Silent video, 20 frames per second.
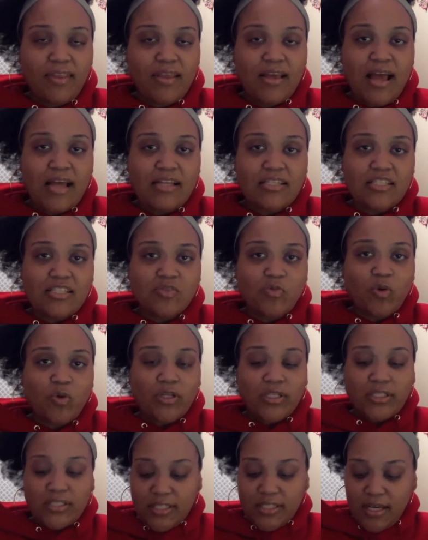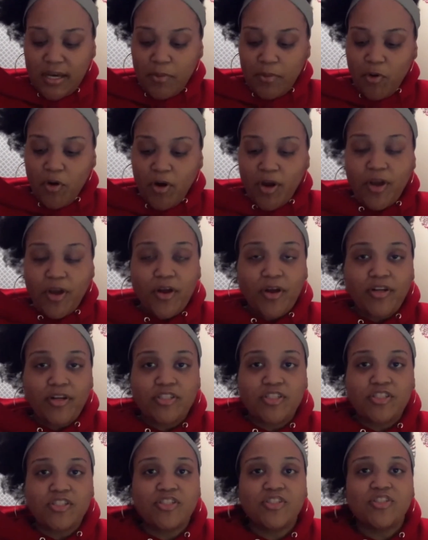I just wanted to come on here and
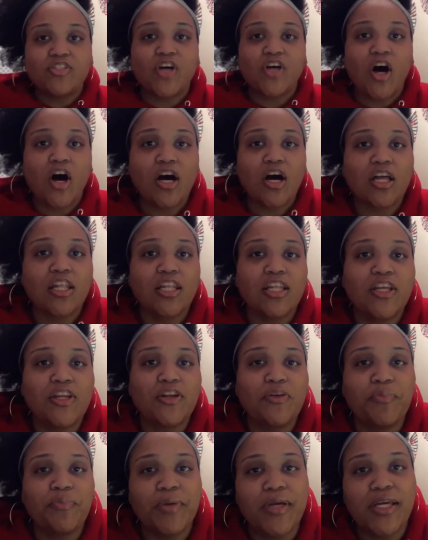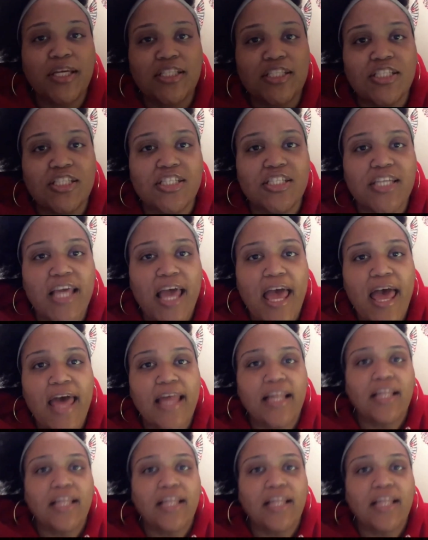just talk a little bit, chat